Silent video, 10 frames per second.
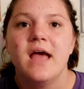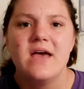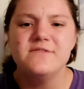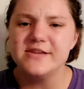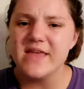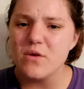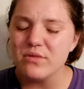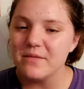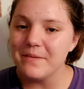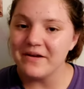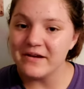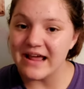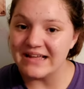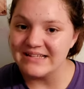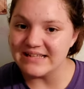everything with the
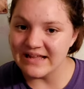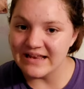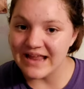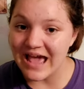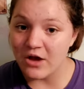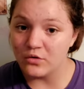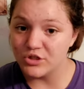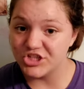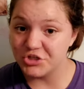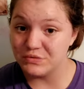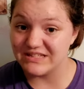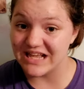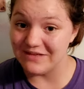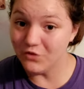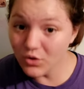Baroness and how she was
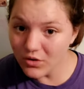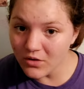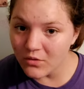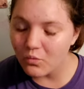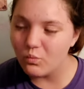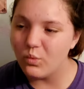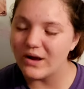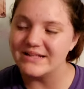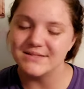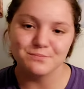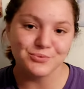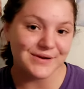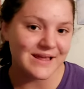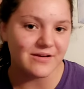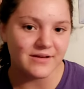evil was
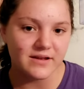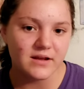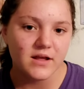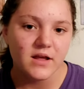pretty good.